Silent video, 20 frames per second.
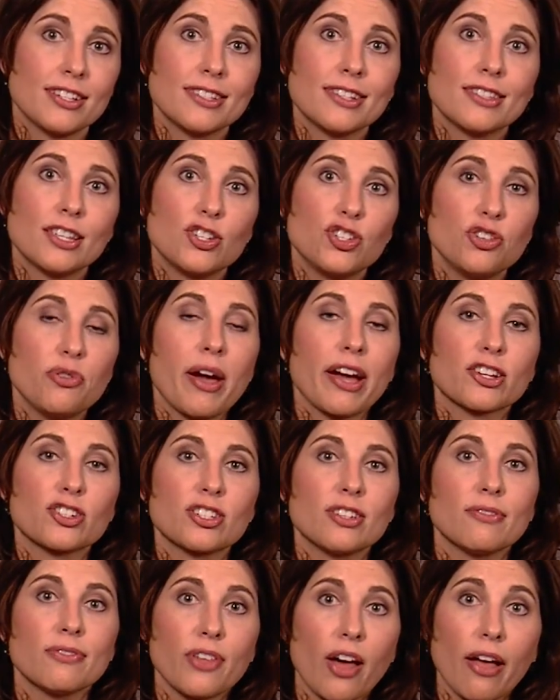is that you
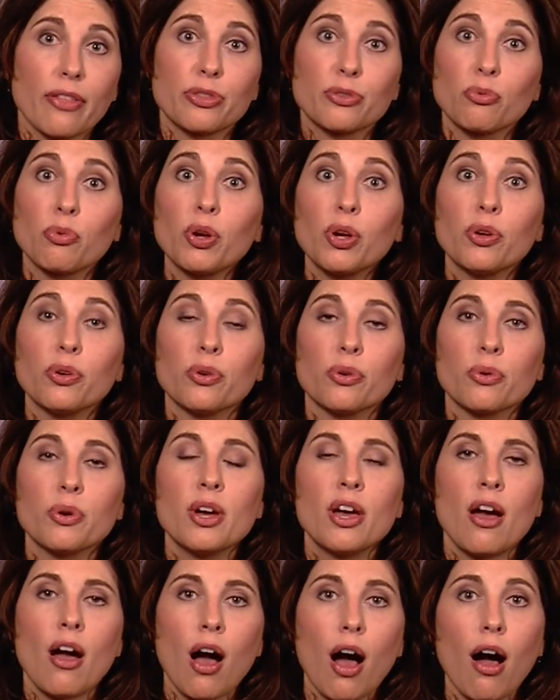actually have thought through
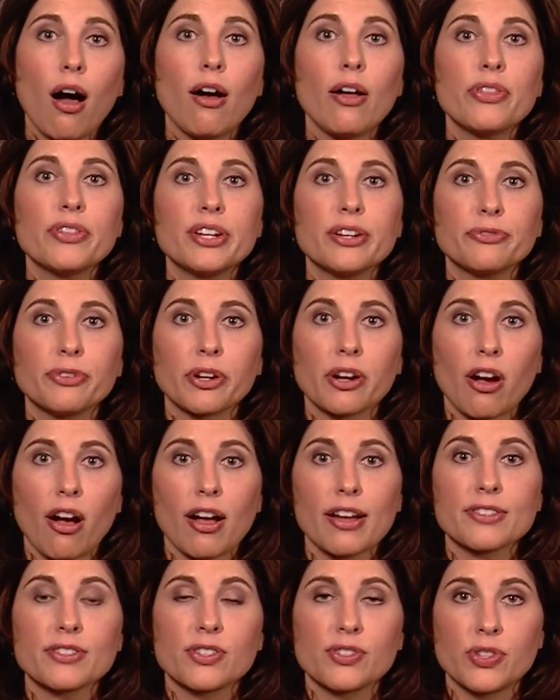all the different
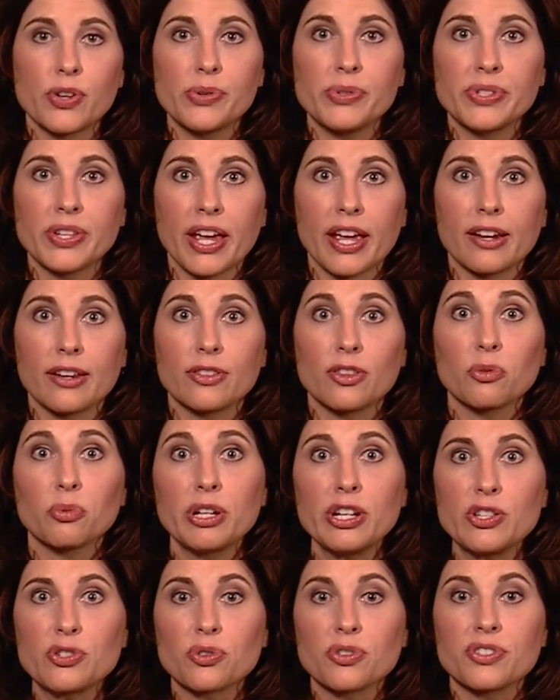costs associated, the
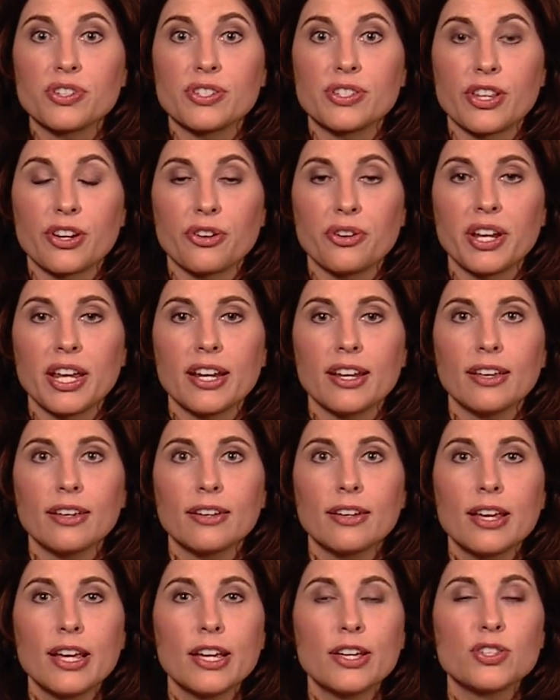resources that are
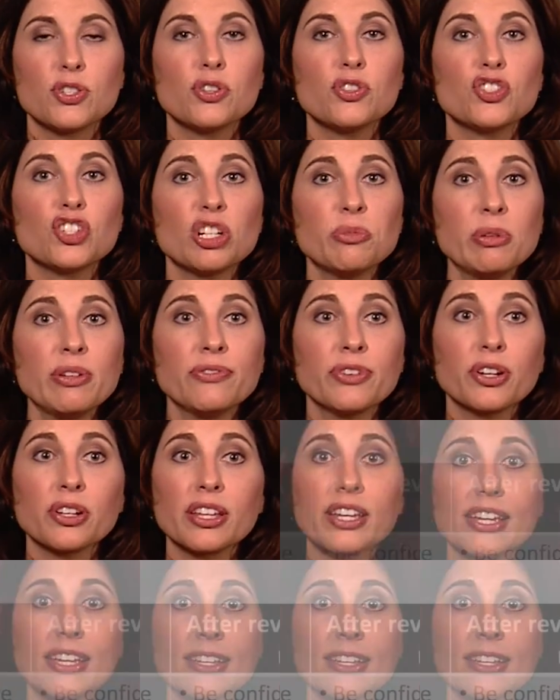needed. So it should be fairly